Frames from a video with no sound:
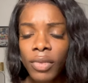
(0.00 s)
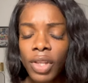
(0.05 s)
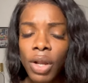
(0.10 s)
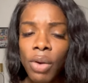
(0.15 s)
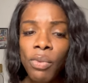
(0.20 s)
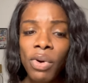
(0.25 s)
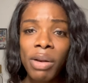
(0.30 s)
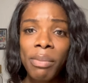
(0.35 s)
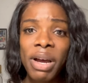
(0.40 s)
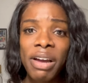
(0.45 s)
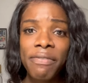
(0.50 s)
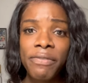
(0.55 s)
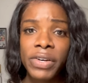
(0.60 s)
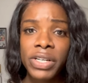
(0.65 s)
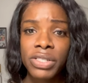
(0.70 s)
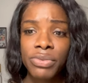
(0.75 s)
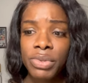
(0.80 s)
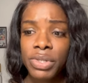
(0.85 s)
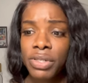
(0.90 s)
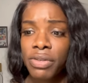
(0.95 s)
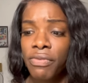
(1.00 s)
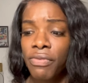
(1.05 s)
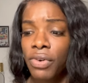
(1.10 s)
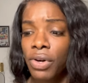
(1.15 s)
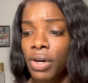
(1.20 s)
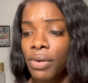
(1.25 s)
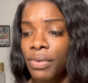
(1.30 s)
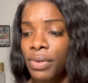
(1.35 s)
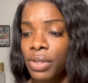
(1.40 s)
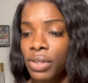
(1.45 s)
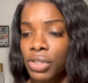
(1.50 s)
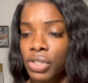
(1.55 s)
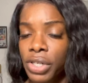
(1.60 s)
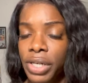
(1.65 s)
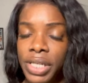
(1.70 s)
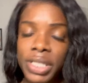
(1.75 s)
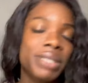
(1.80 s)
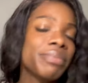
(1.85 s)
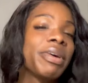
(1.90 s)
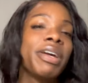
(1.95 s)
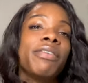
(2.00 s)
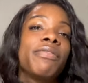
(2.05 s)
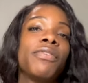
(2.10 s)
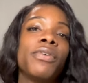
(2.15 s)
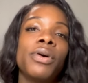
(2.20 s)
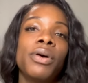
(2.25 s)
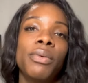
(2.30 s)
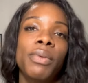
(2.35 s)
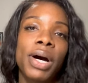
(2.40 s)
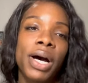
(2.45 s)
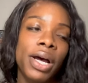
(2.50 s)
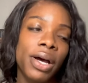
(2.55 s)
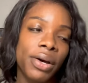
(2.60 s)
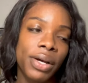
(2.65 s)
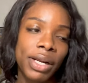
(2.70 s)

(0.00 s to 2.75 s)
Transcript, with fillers: one of my friends was involved with a trans man for a while.